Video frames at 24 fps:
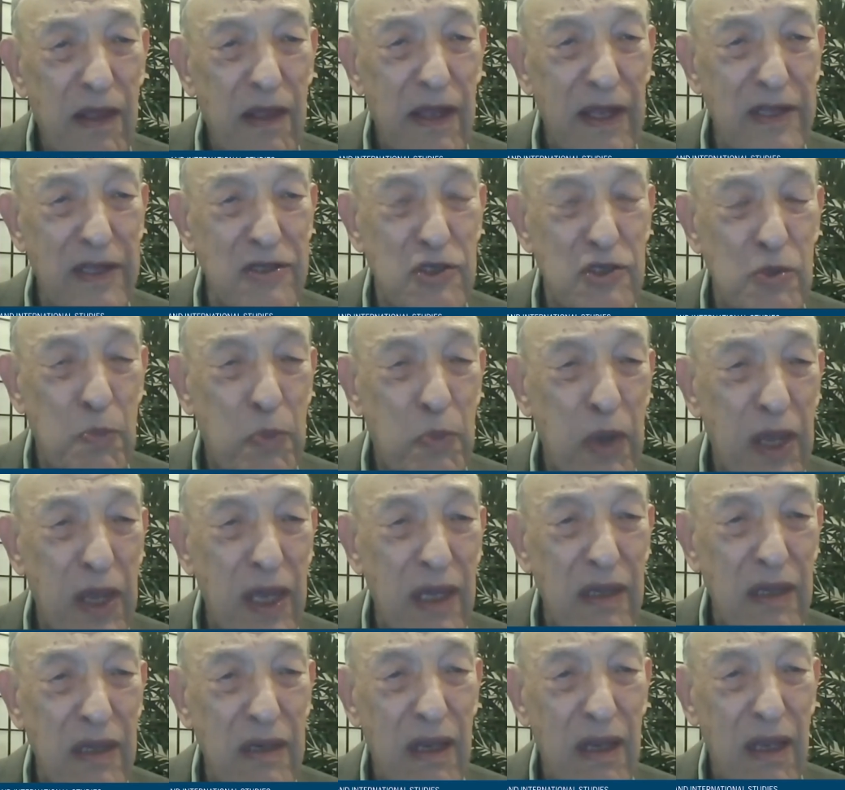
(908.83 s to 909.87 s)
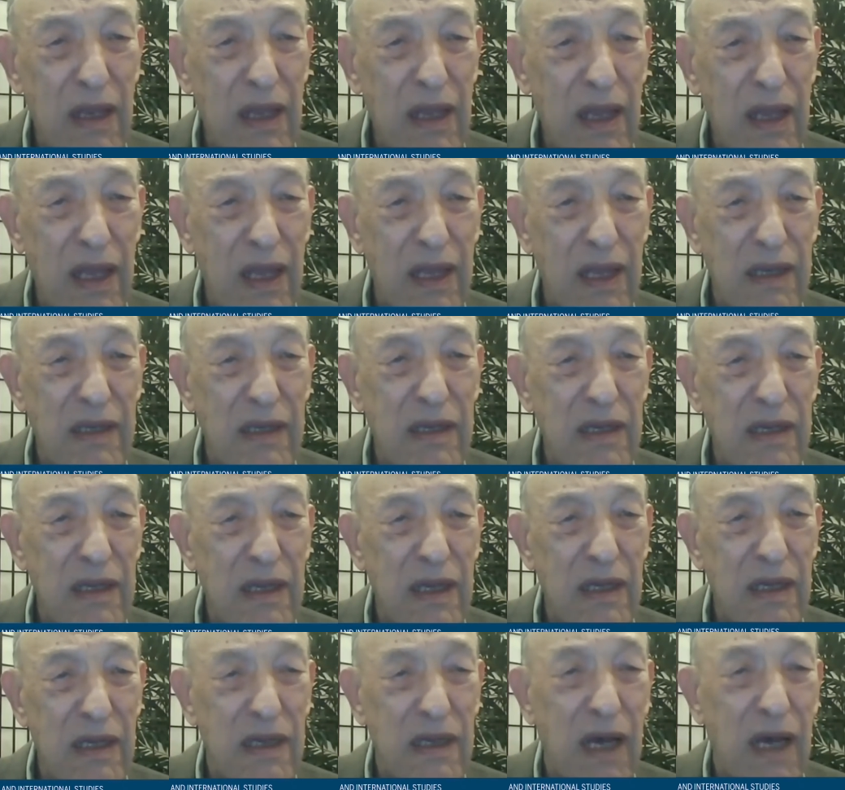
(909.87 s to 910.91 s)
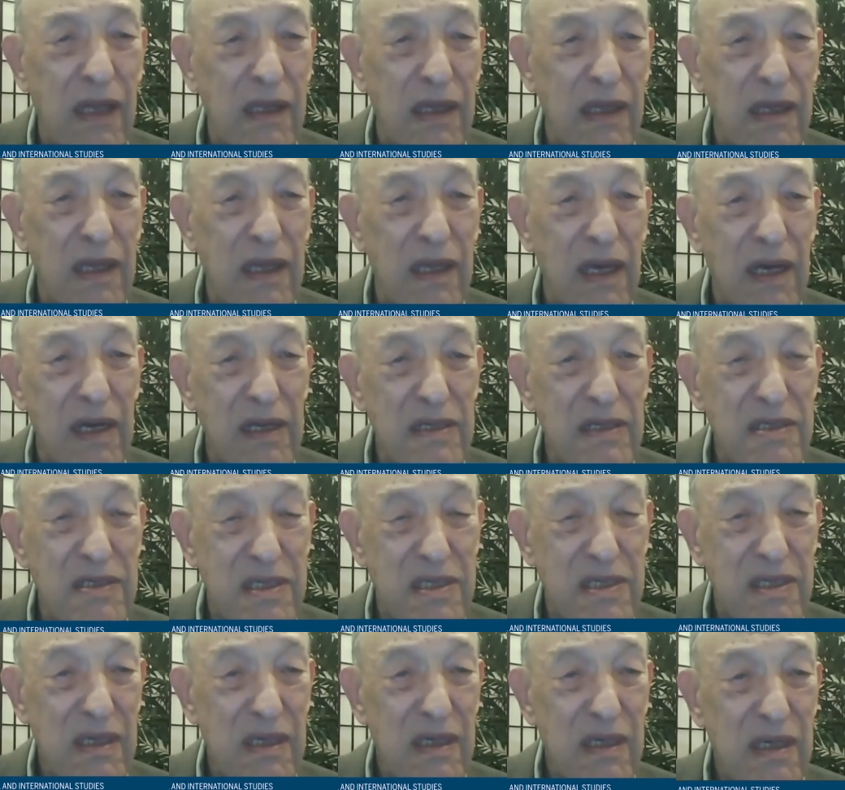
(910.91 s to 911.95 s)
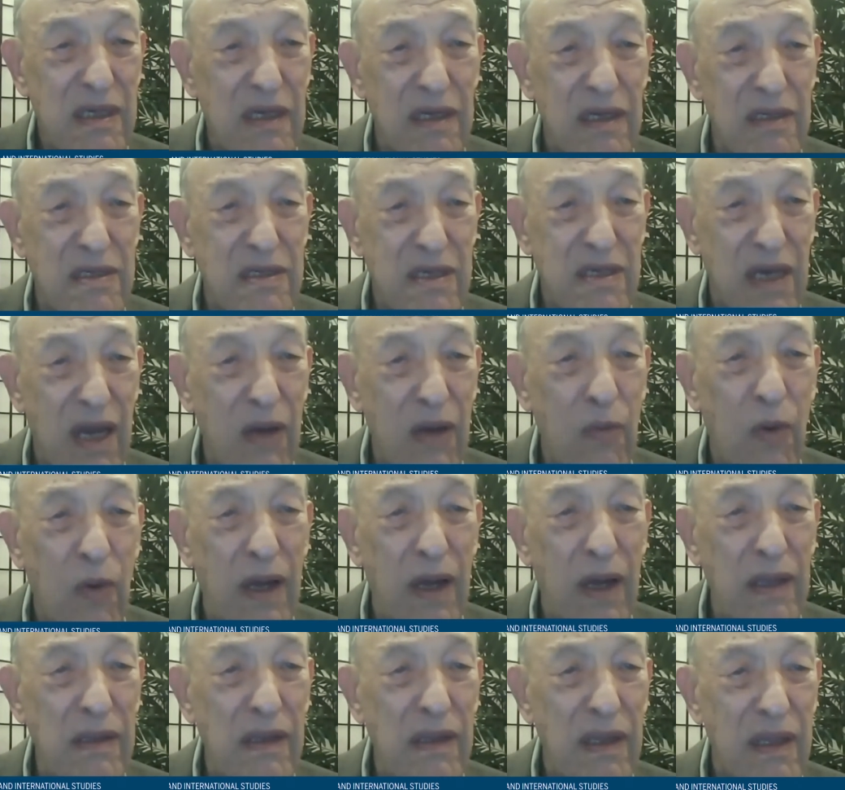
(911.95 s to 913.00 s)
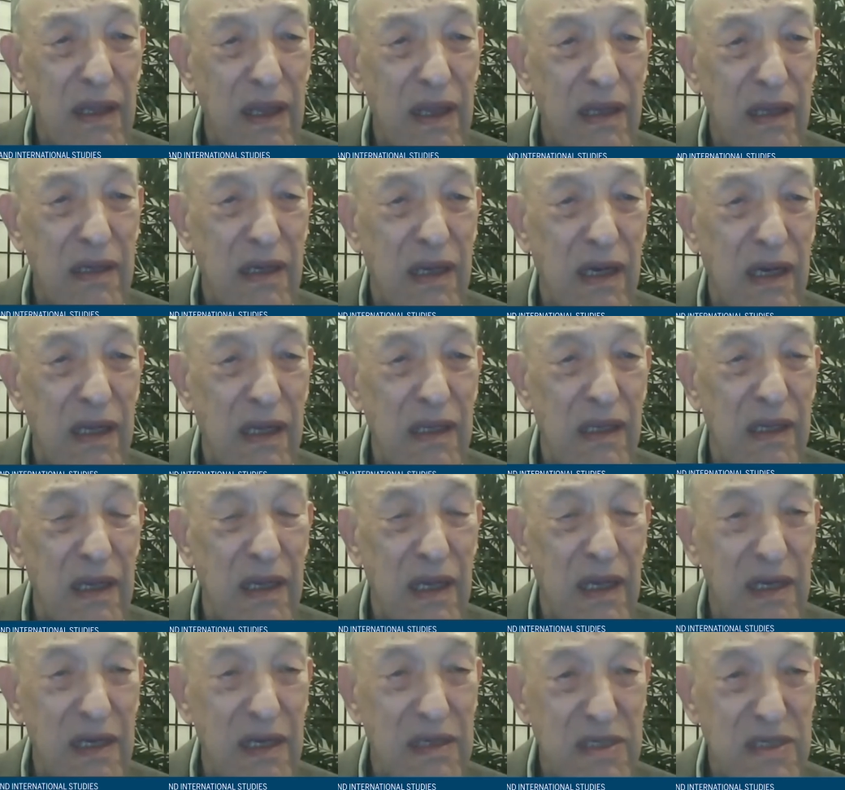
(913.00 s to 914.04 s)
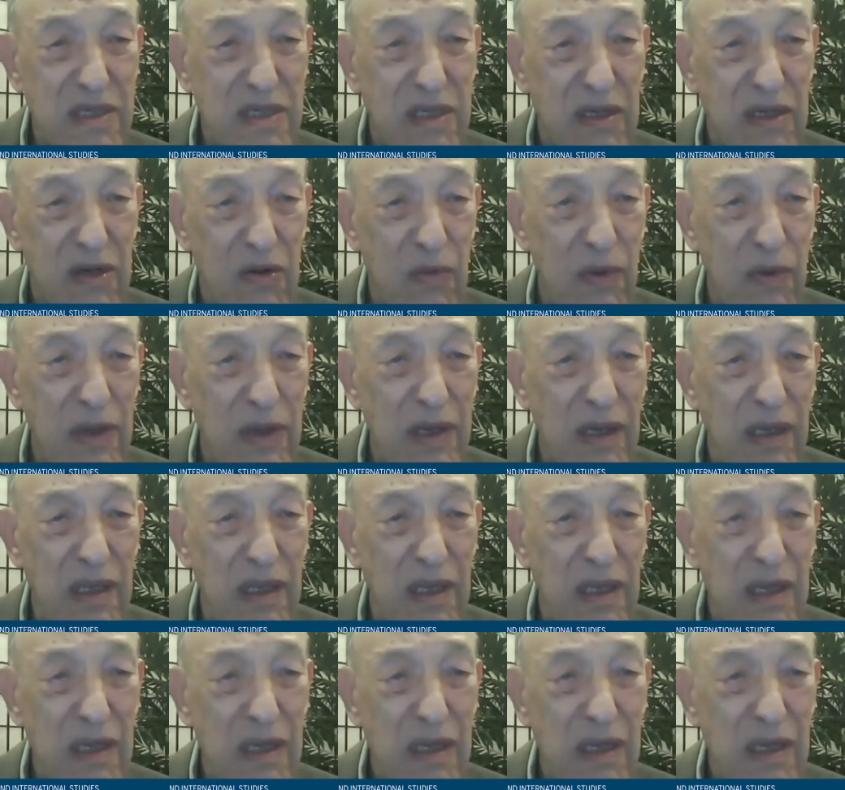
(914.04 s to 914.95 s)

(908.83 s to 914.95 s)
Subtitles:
And Japan had colonized Taiwan. They had colonized Korea.